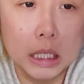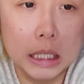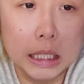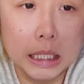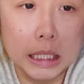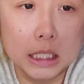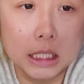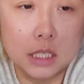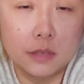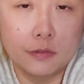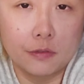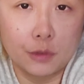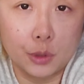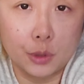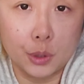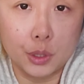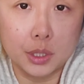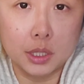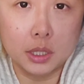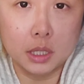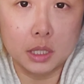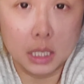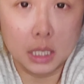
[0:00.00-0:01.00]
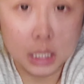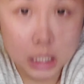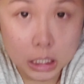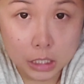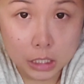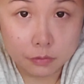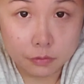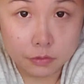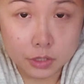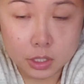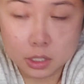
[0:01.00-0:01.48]
its first
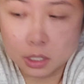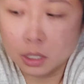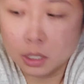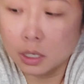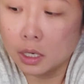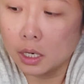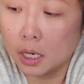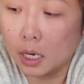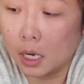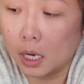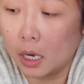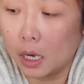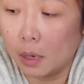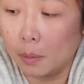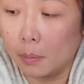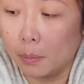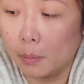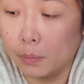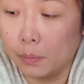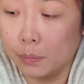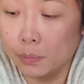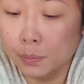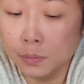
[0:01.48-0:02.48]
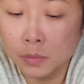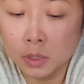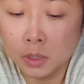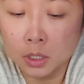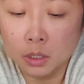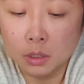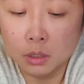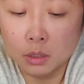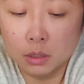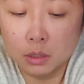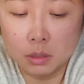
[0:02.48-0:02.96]
leaves,
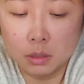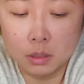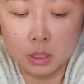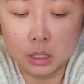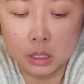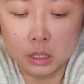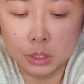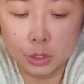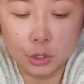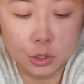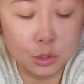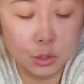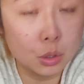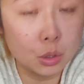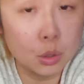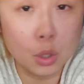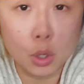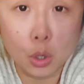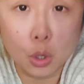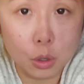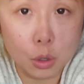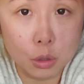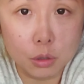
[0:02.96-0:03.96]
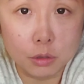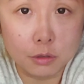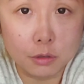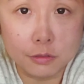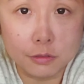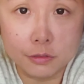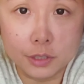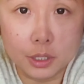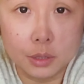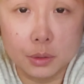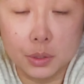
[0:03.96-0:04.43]
there's no
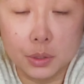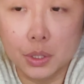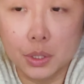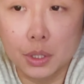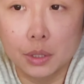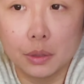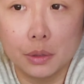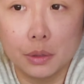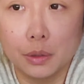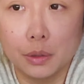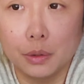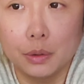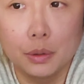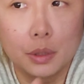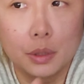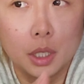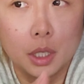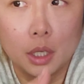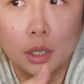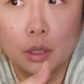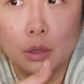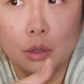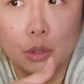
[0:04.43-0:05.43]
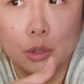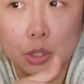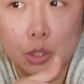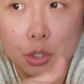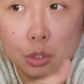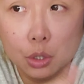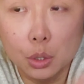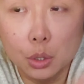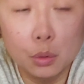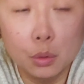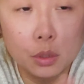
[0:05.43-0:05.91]
chlorophyll, so
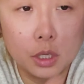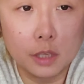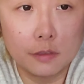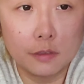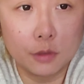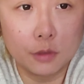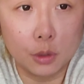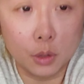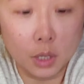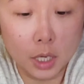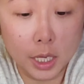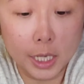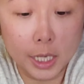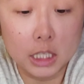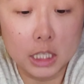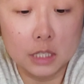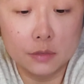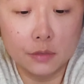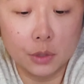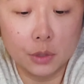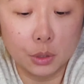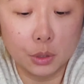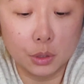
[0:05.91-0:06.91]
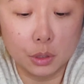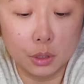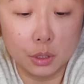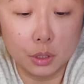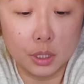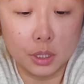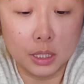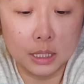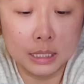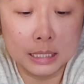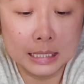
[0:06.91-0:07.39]
there's no need for lights for
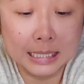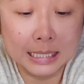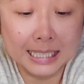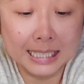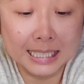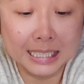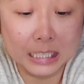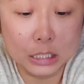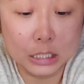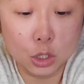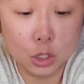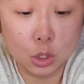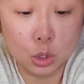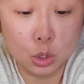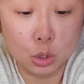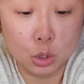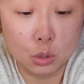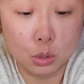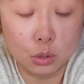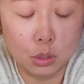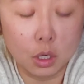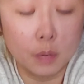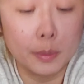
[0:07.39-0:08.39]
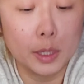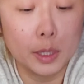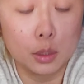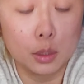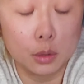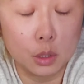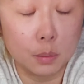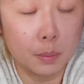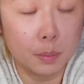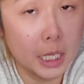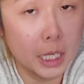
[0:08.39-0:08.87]
the seed to,
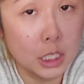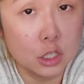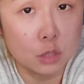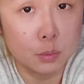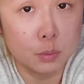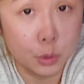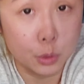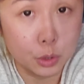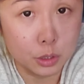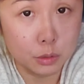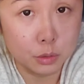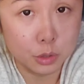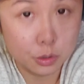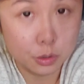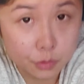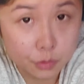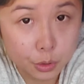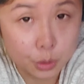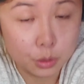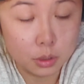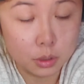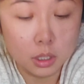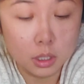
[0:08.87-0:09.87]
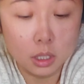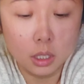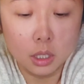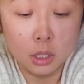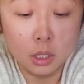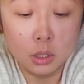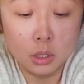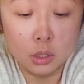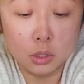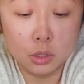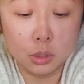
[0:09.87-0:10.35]
the plant to produce fruit.
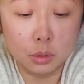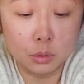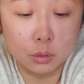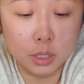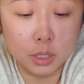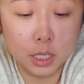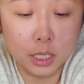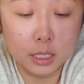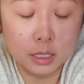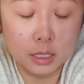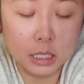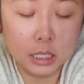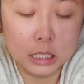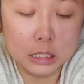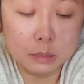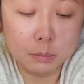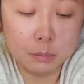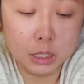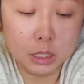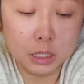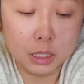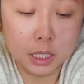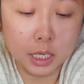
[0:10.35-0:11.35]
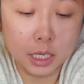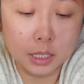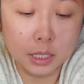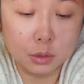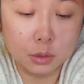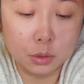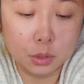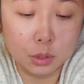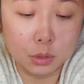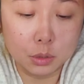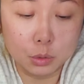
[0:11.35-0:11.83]
So that means
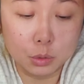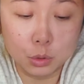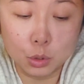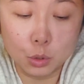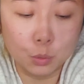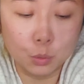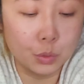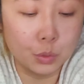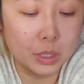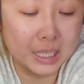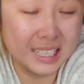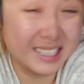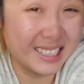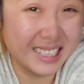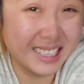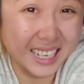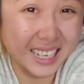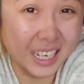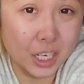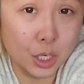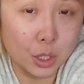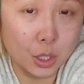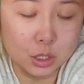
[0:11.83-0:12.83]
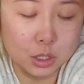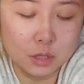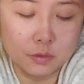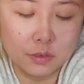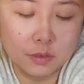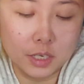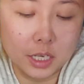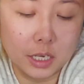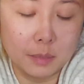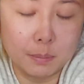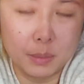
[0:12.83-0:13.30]
that, you know, you don't really need a lot
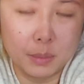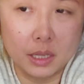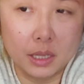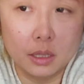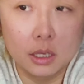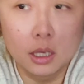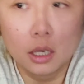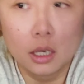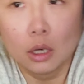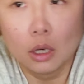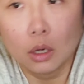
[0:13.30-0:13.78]
of light. But,